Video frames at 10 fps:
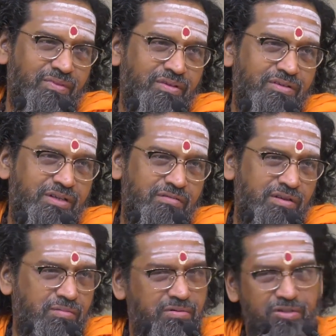
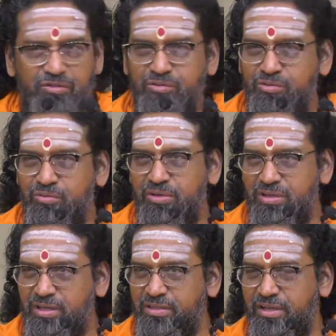Sarve bhavantu
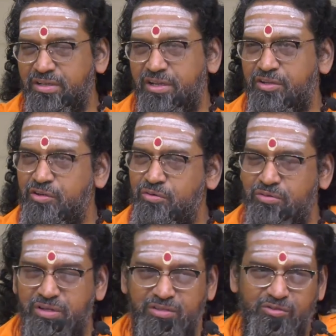sukhina, that
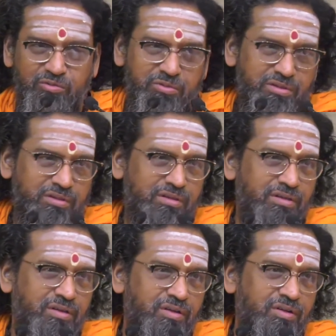attitude has to be there.
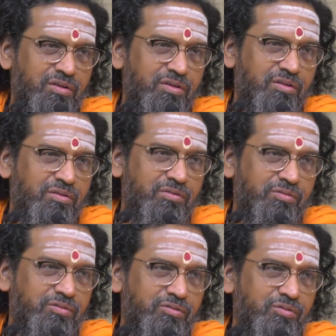
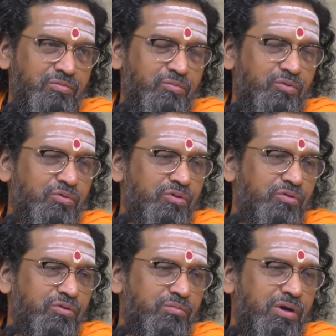So more
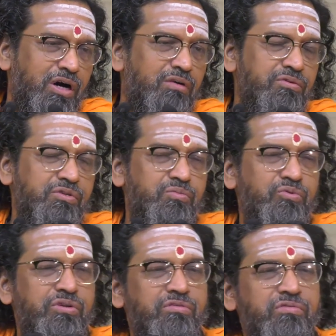your bhav is
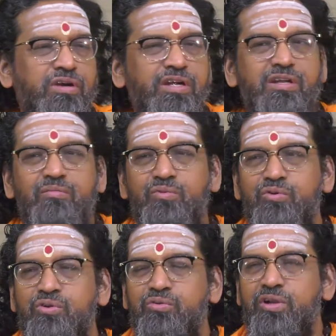purified,
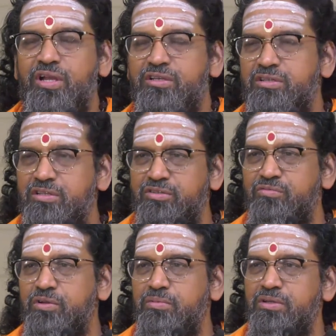more your actions
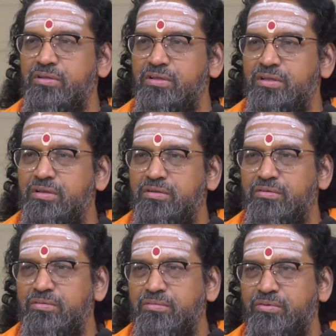will be
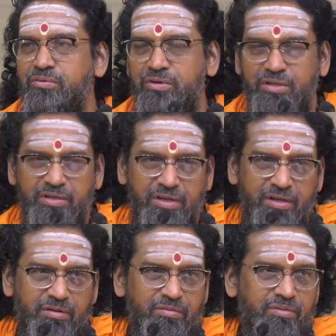good
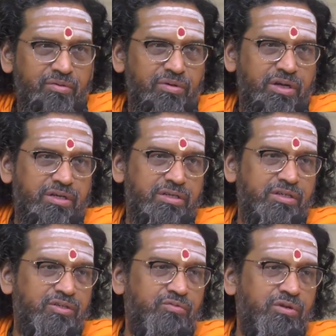and your
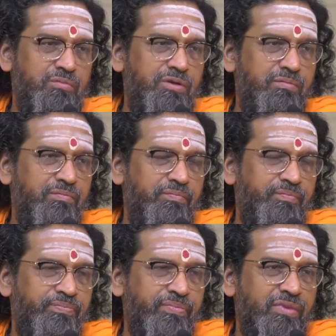actions will be
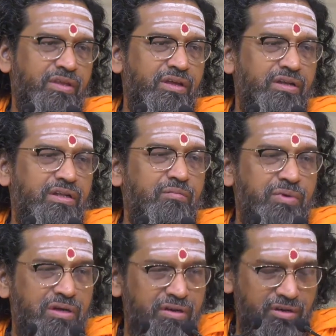getting
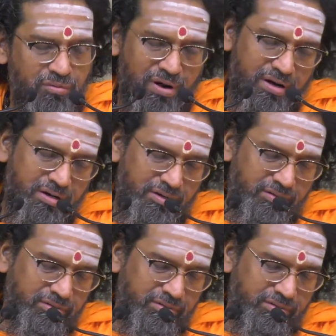bigger reward.